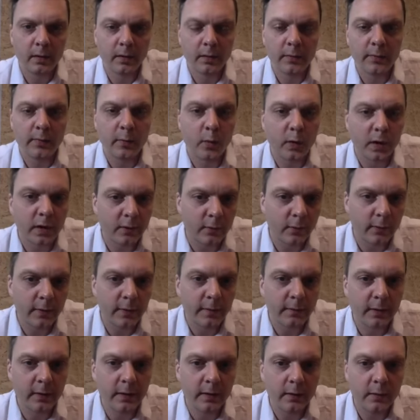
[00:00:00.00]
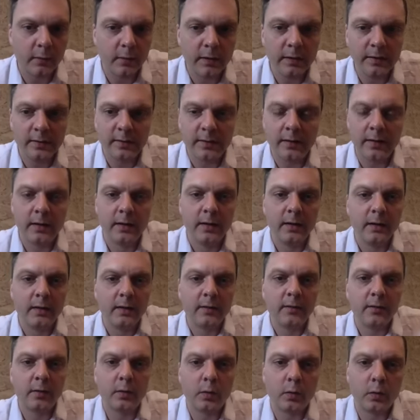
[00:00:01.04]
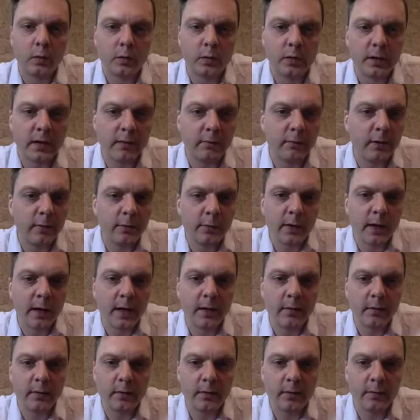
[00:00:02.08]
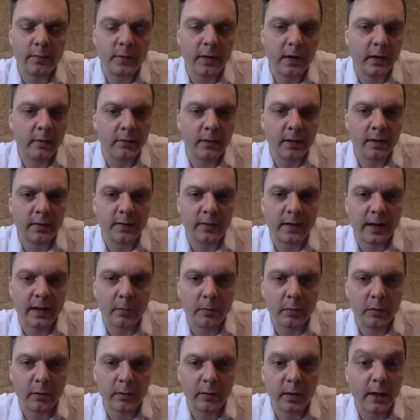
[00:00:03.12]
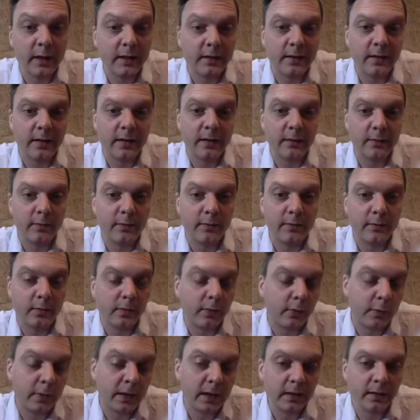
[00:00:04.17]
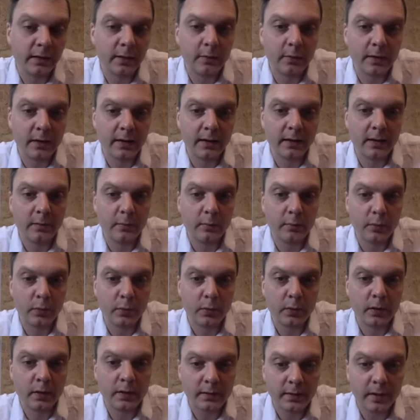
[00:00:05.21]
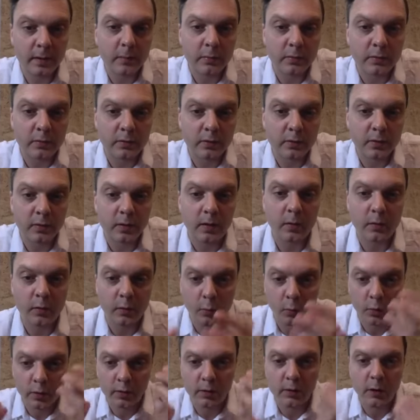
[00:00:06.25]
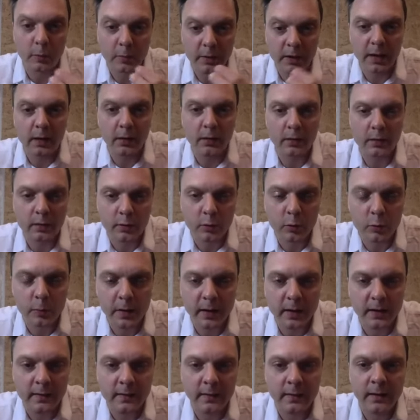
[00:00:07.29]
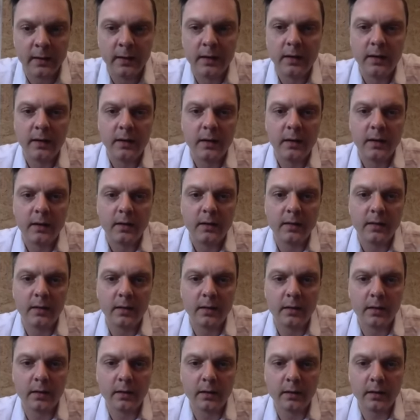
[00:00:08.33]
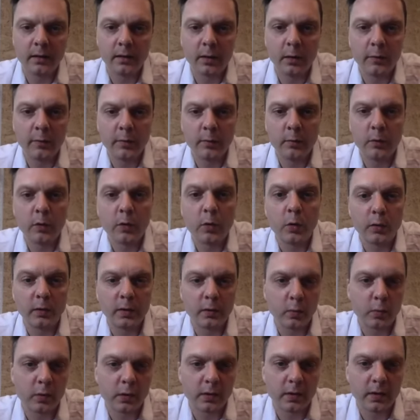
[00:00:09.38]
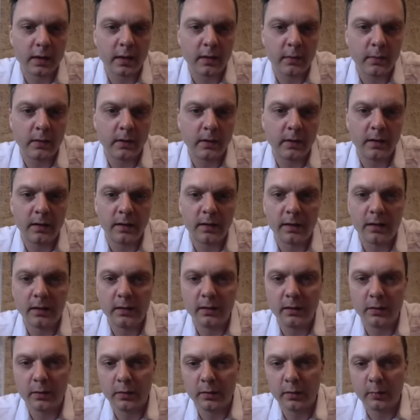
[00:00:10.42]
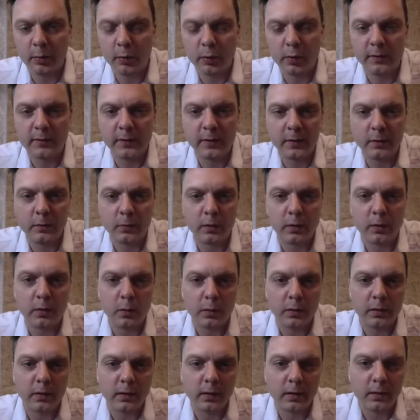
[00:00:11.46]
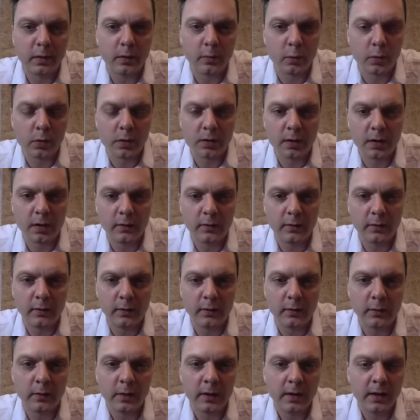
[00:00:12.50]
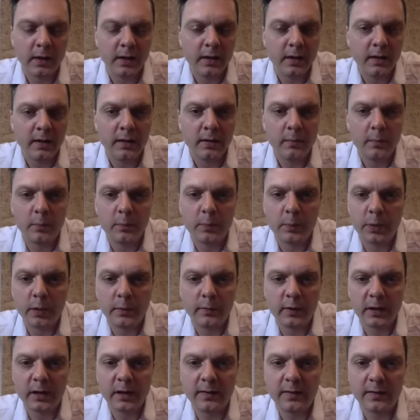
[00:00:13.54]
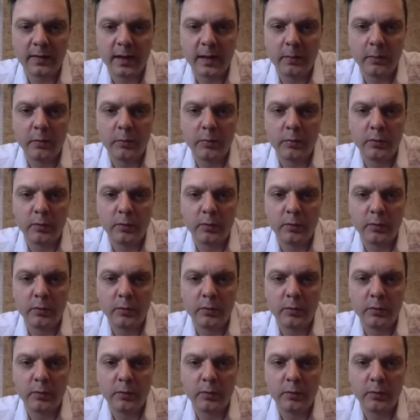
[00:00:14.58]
40 to 50 degrees. So even if you have a very, very stable 93-degree brewing temperature on the water coming out of the brew pad, the coffee will cool the water down, and the portafilter will cool the water down. So perfectly stable brew